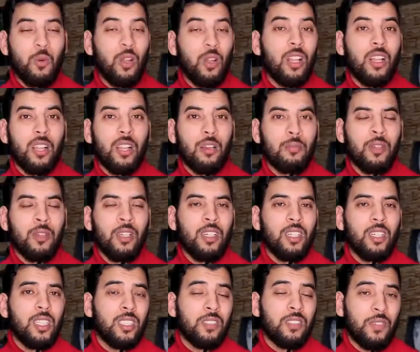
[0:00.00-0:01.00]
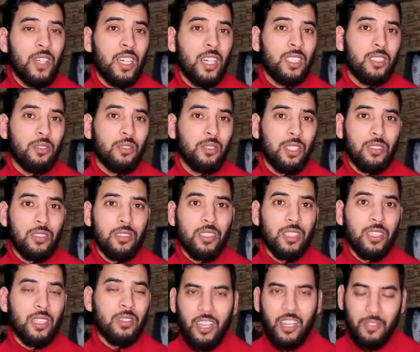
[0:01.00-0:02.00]
Welcome! It's facts you
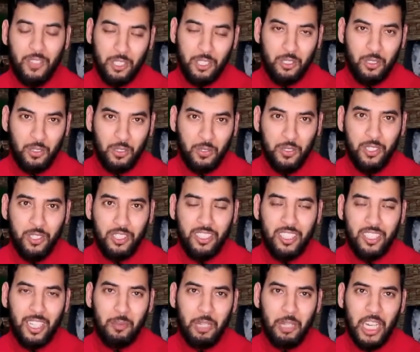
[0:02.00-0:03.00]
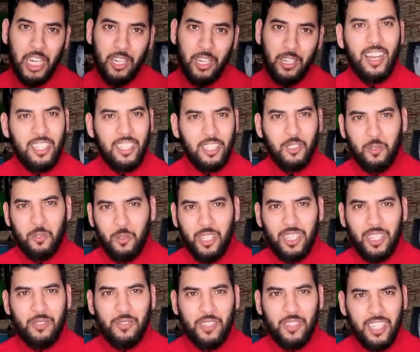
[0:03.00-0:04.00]
don't know. If it's your first time here and
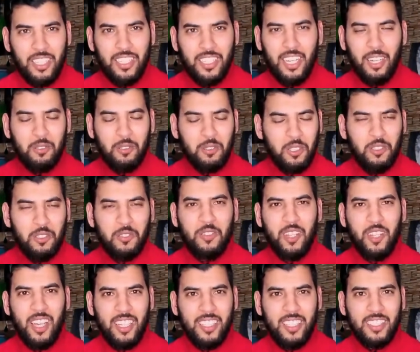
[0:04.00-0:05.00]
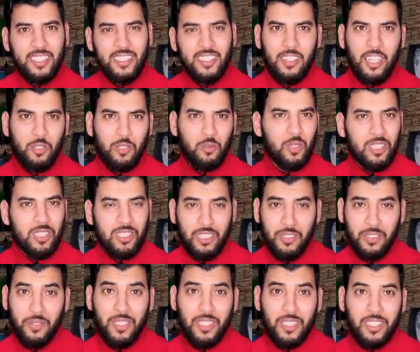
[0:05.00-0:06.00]
you wanna find out new facts that
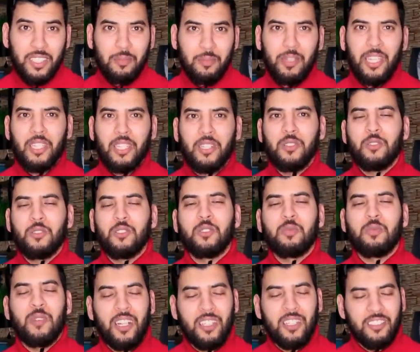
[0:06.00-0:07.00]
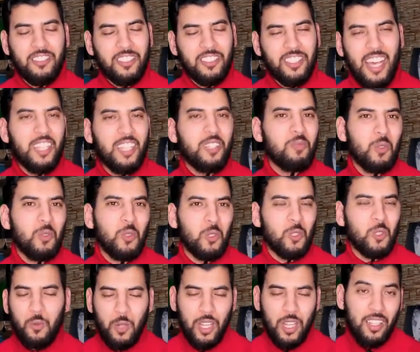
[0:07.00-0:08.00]
will definitely make you smarter and
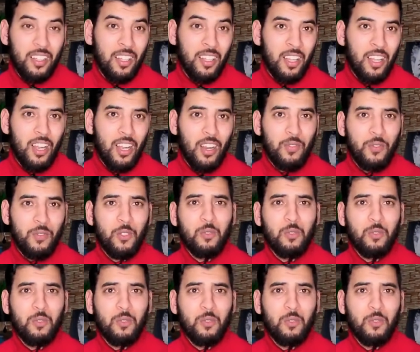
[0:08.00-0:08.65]
more. Well, and